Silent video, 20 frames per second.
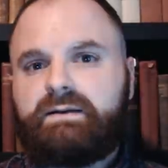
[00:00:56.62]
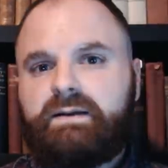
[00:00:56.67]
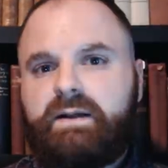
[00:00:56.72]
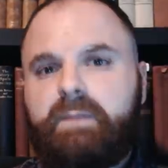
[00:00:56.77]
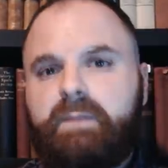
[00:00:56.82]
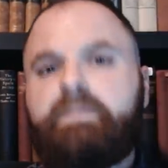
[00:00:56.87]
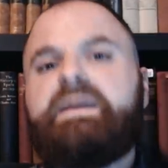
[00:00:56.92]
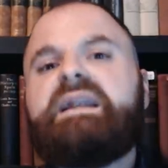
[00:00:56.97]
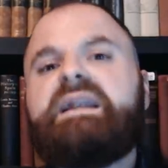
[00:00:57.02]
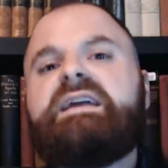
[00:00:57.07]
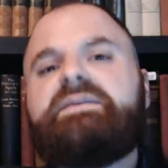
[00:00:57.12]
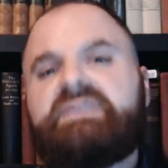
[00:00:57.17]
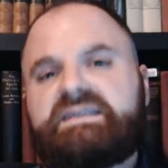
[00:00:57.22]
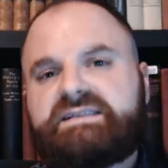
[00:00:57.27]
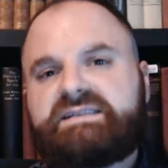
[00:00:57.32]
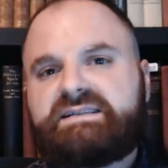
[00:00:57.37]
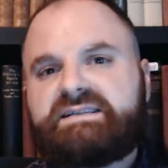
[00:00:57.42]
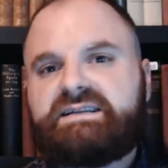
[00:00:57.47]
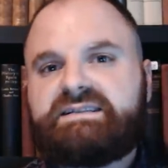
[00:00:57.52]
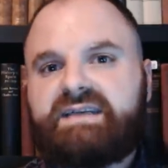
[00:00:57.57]
Many of us
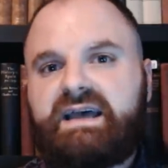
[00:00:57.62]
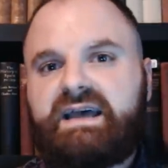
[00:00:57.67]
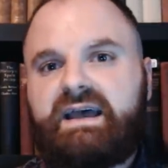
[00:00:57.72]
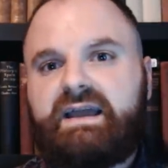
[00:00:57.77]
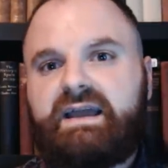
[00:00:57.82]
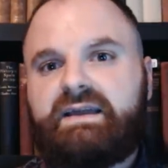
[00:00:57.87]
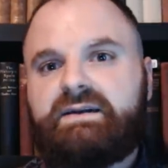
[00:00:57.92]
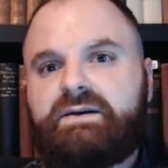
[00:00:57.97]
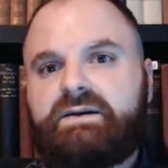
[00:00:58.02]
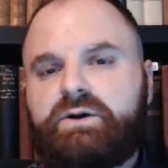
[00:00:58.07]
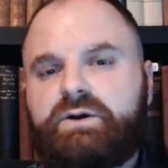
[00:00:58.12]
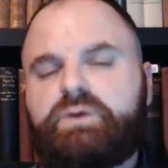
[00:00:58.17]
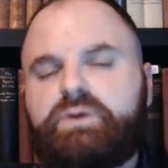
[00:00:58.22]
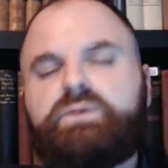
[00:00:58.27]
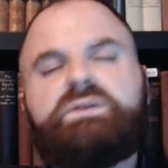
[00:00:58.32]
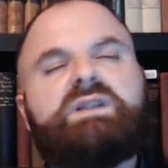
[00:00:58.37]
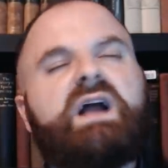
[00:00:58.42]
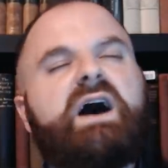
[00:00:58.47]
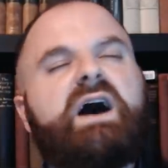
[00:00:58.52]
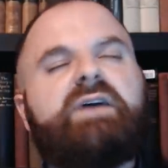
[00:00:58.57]
today who
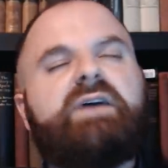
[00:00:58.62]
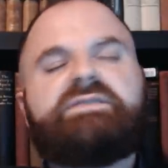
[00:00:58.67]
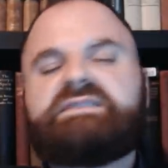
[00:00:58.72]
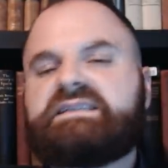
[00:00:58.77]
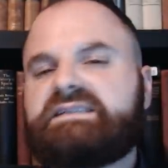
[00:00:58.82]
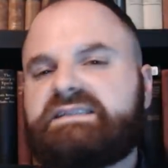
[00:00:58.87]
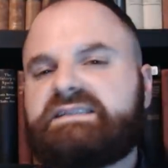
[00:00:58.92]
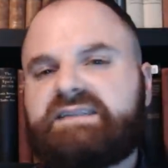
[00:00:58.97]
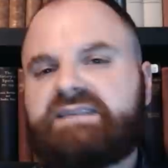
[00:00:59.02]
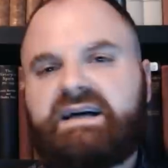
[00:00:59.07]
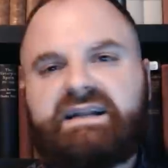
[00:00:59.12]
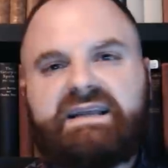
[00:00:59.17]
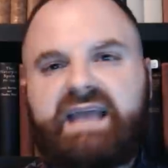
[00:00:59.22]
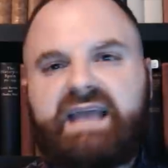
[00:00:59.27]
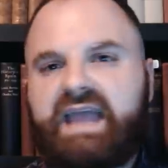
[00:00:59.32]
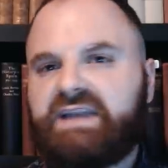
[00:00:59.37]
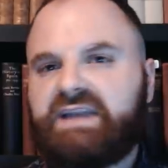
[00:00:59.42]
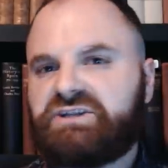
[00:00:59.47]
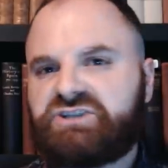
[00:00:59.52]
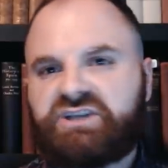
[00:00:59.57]
love to study
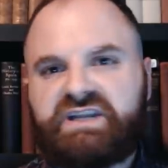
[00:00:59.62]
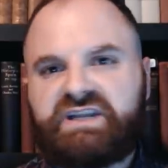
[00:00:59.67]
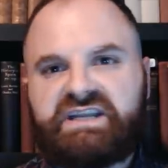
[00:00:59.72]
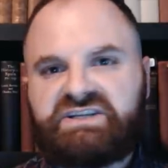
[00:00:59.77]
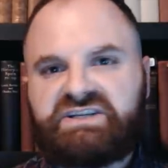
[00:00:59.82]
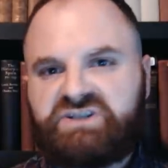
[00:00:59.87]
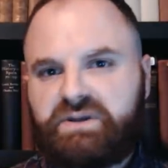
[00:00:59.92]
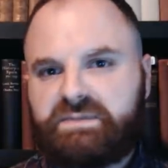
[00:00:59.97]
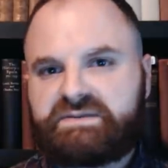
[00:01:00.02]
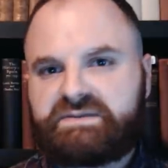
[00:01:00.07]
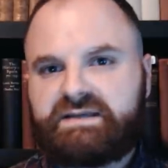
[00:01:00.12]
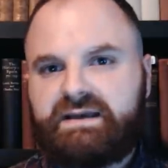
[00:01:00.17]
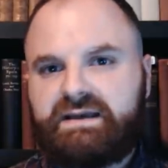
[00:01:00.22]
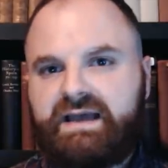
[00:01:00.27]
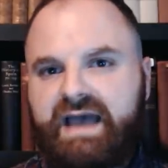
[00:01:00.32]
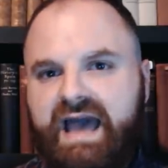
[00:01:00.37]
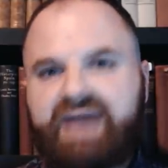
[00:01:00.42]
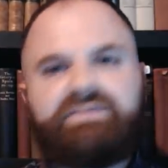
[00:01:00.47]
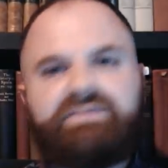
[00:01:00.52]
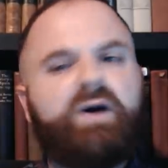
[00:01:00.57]
ancient Egypt
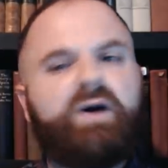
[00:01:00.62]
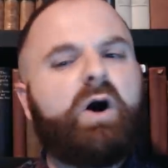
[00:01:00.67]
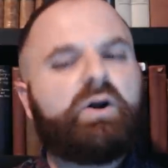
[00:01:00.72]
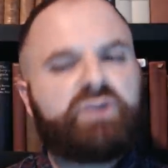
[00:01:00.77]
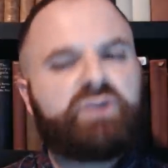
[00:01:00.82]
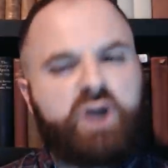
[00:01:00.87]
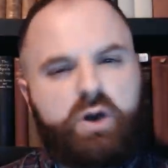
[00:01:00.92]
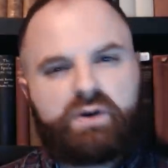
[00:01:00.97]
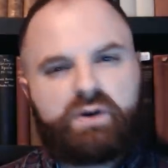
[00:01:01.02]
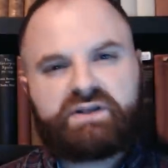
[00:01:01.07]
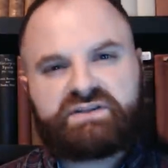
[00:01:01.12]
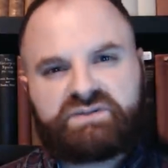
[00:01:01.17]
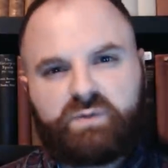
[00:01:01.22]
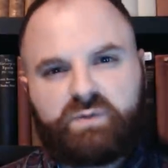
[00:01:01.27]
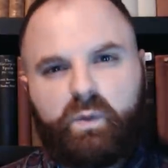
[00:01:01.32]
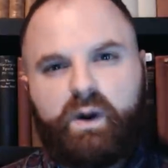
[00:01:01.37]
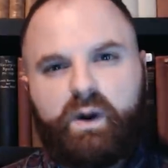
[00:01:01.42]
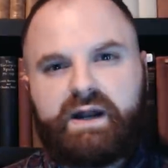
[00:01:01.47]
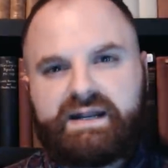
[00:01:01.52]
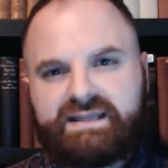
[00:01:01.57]
have all noticed
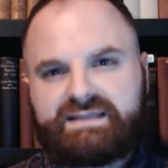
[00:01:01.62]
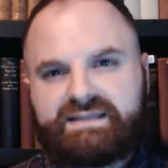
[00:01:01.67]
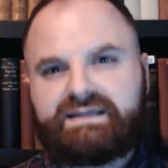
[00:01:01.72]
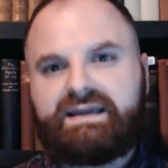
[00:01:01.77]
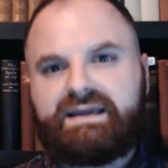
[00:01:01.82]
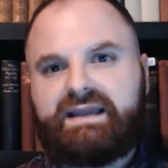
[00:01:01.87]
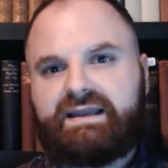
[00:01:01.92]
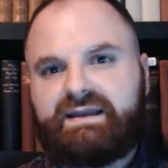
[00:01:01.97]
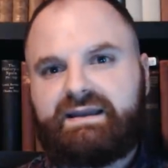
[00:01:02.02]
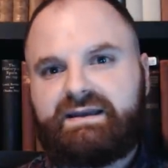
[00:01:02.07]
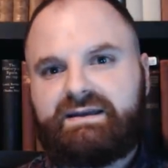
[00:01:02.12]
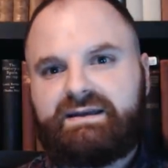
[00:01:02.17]
one thing,